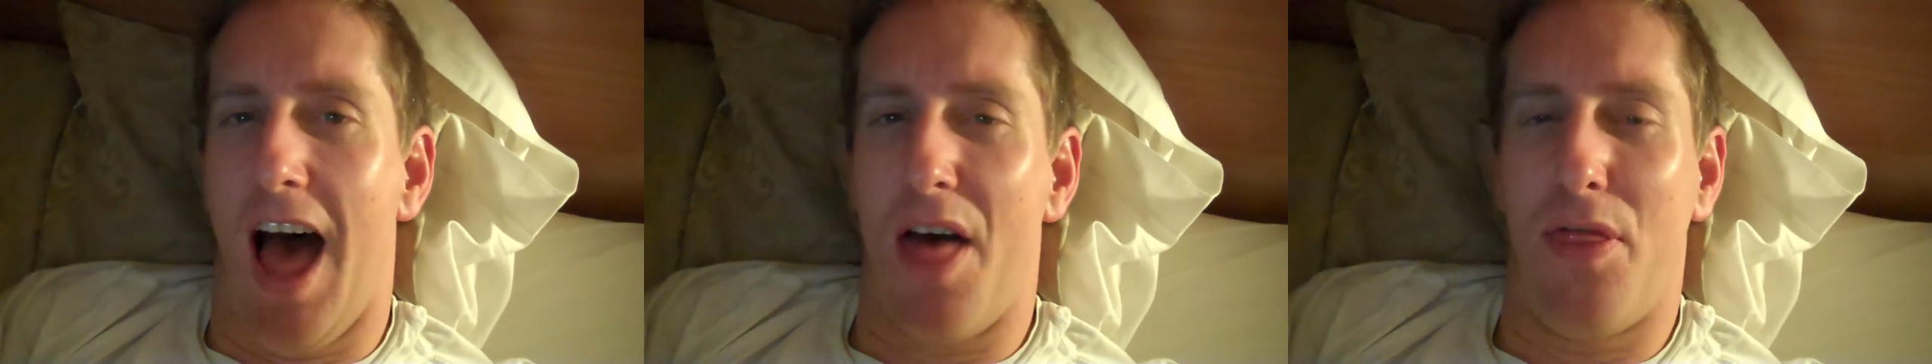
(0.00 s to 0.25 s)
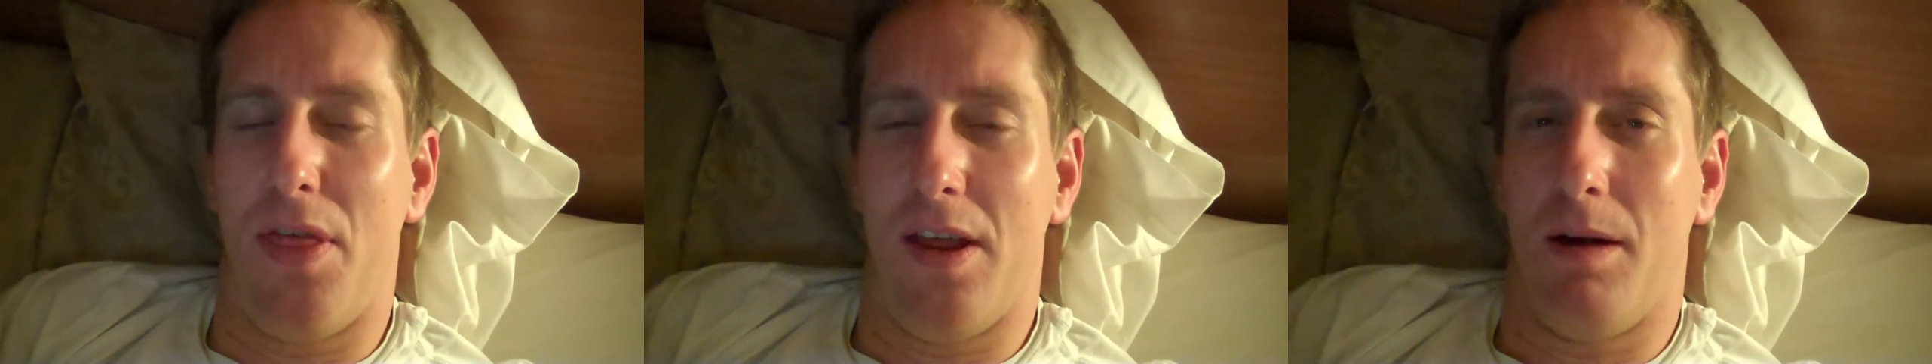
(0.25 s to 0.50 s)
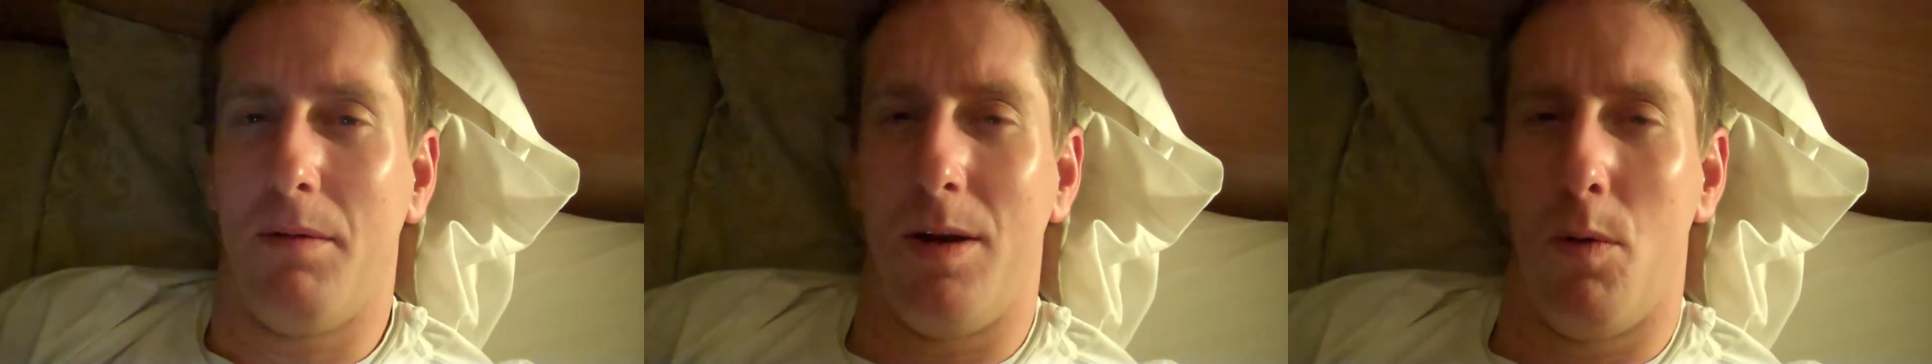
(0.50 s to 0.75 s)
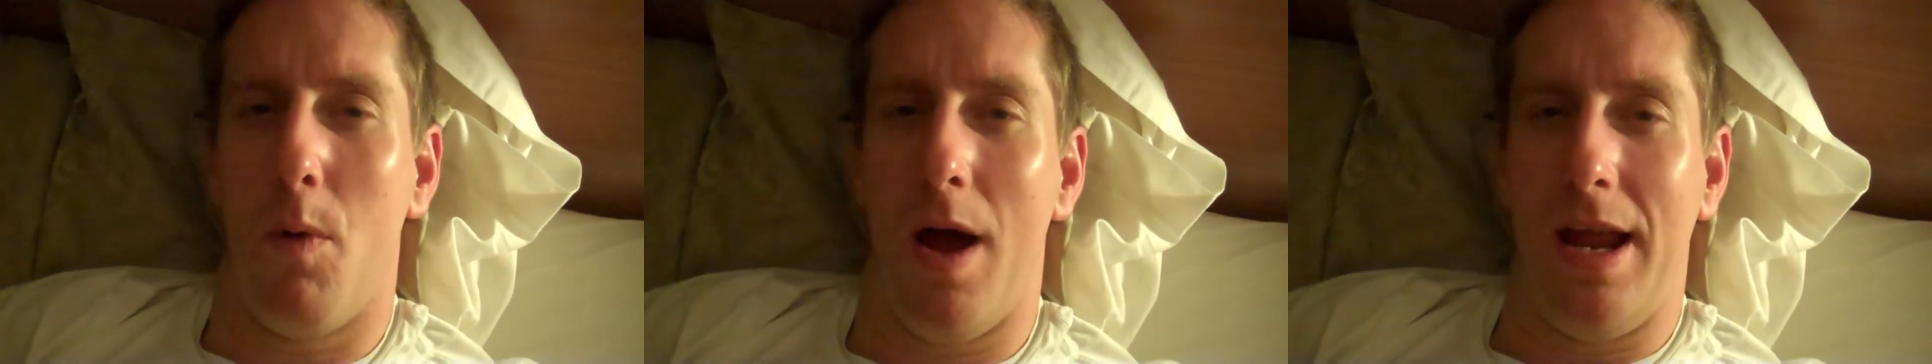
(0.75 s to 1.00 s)
think I'm going
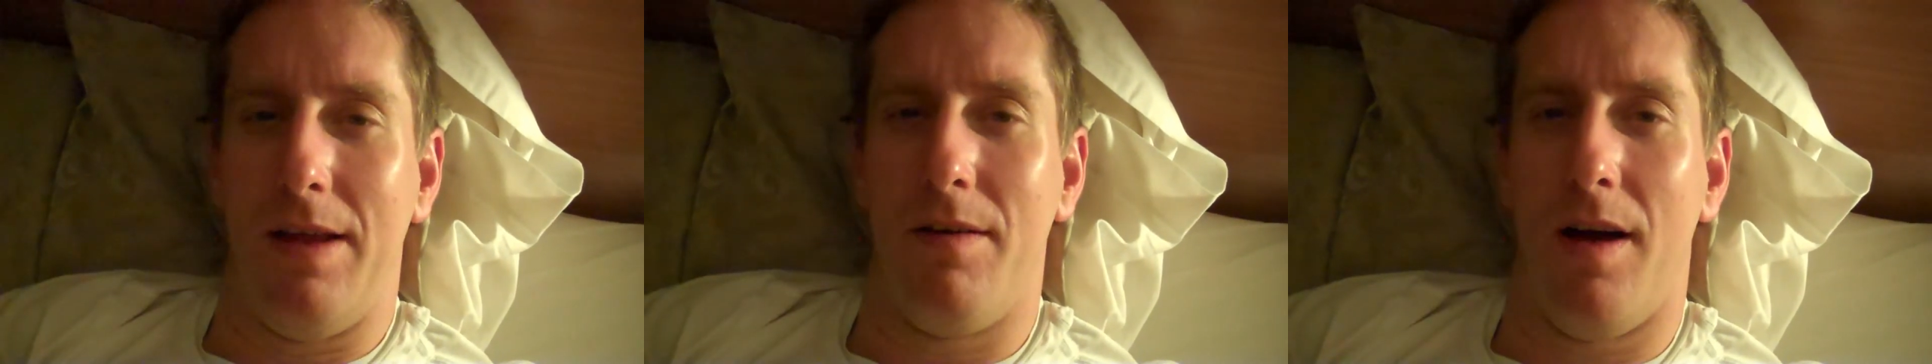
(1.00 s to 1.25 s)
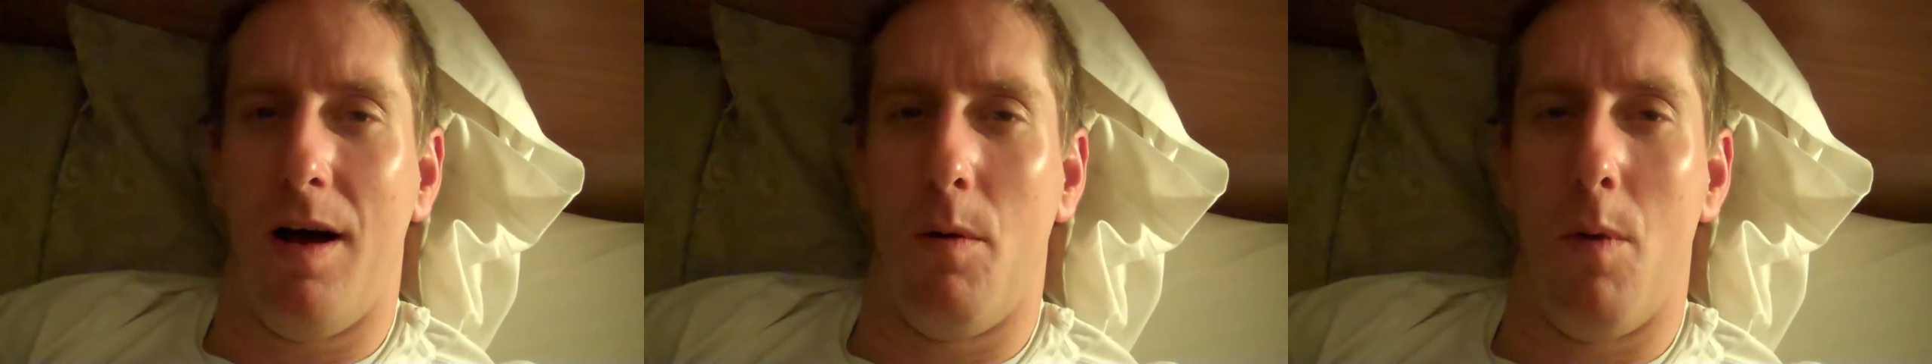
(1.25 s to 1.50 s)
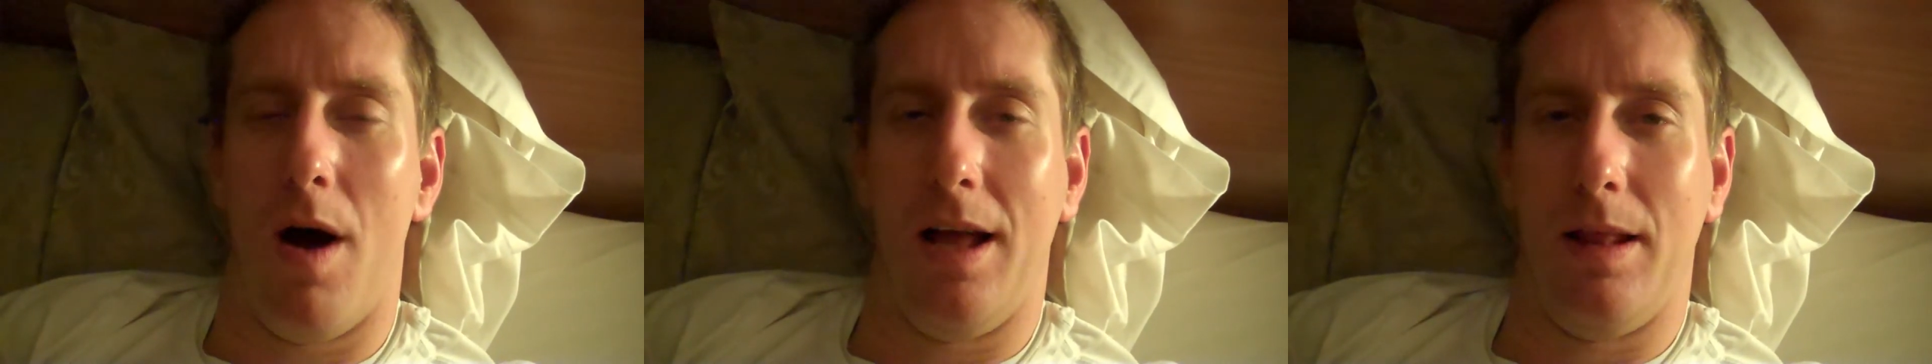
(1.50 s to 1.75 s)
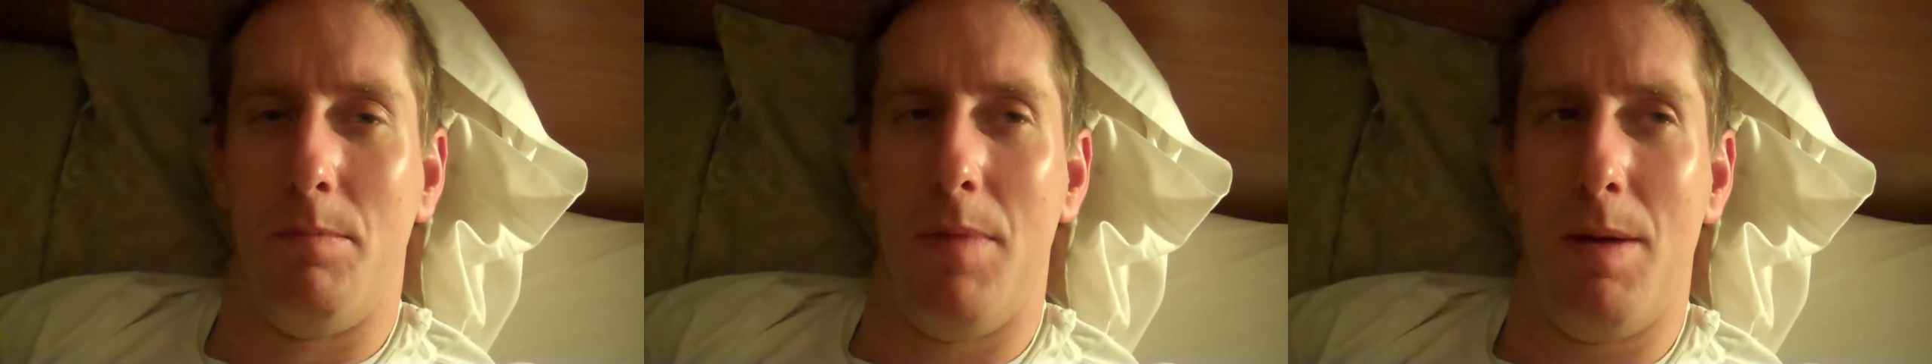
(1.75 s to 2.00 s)
to wait a
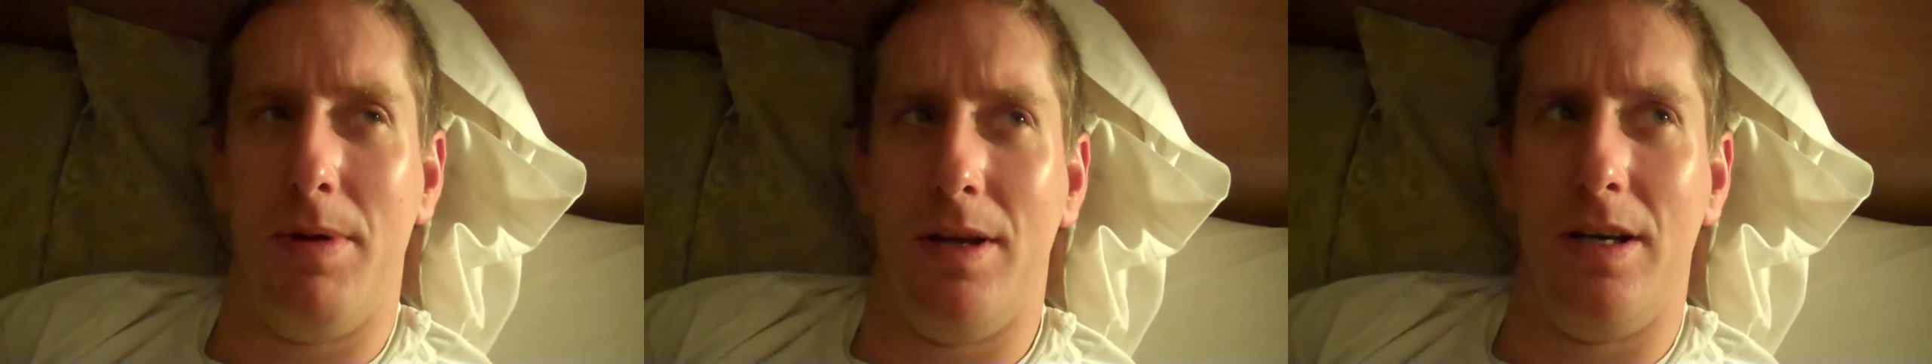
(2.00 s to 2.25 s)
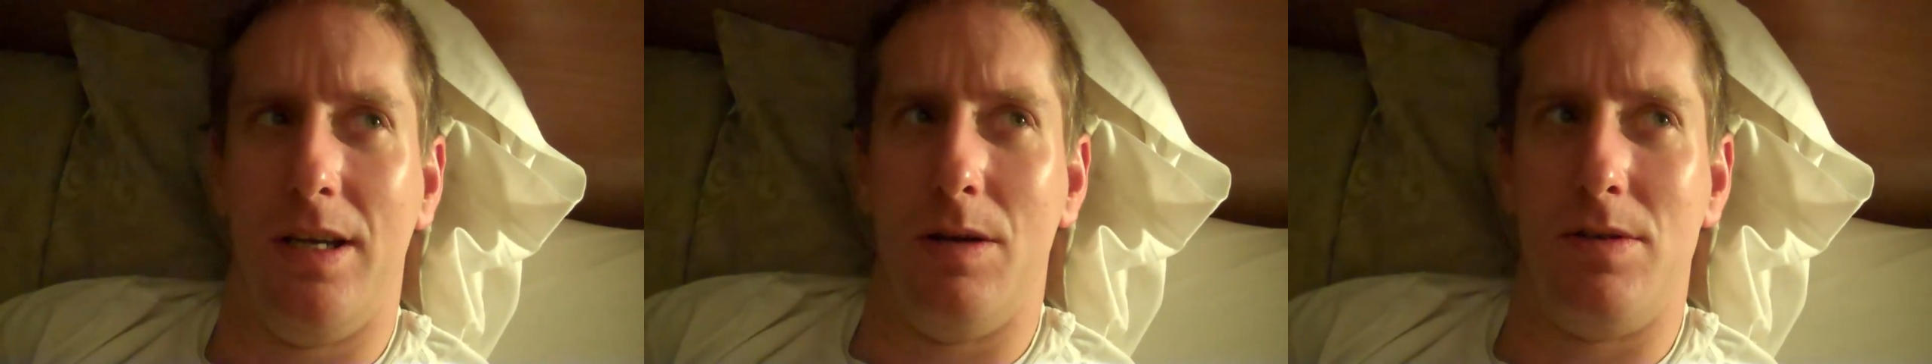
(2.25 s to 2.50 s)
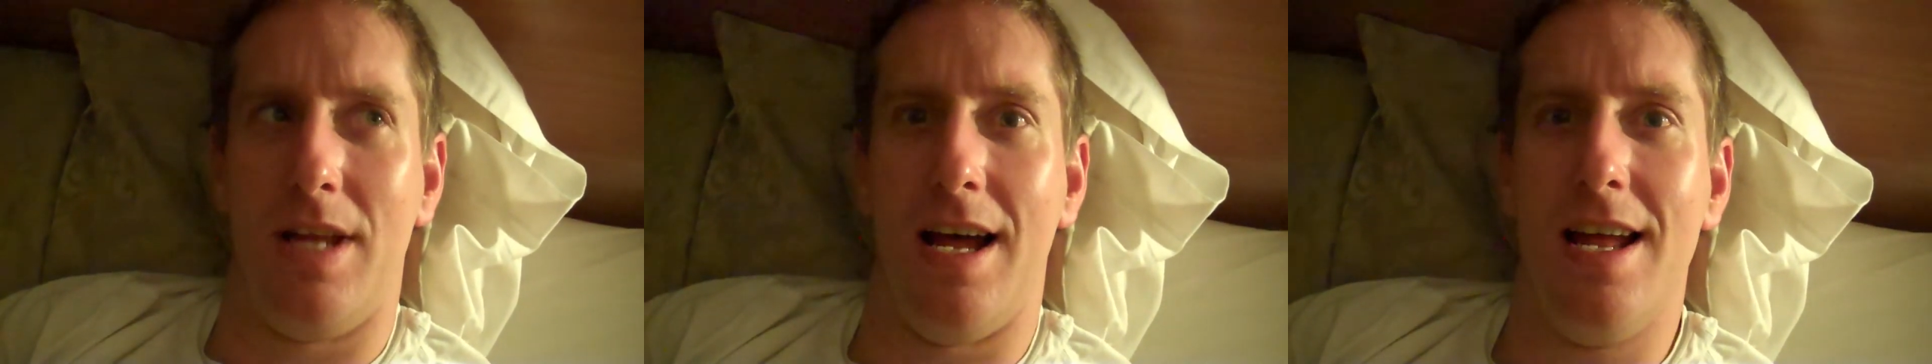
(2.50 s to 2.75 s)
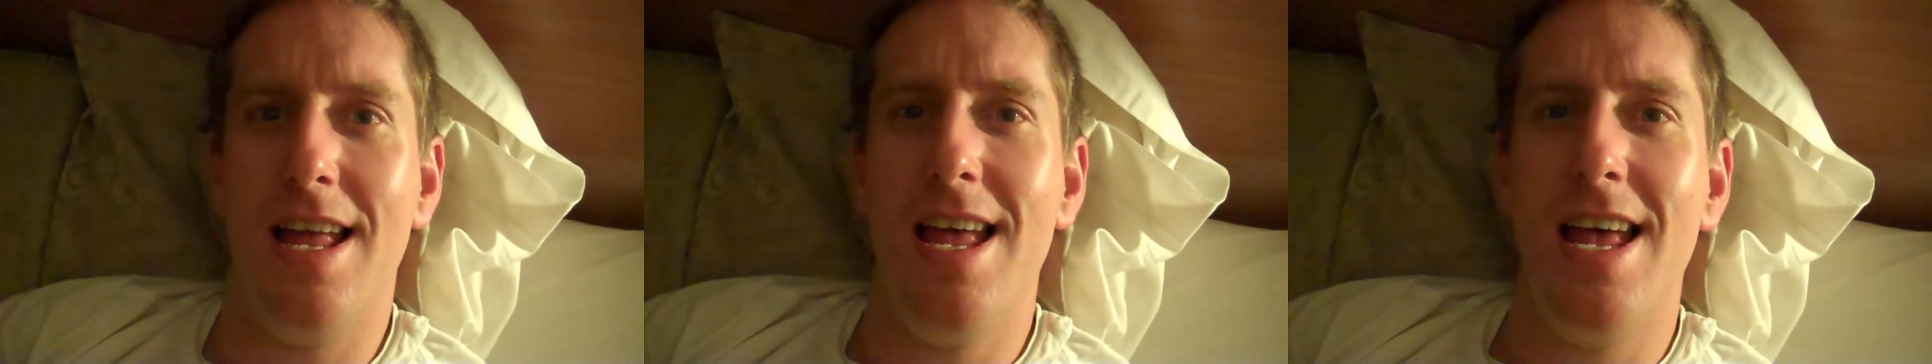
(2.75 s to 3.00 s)
while and maybe only use that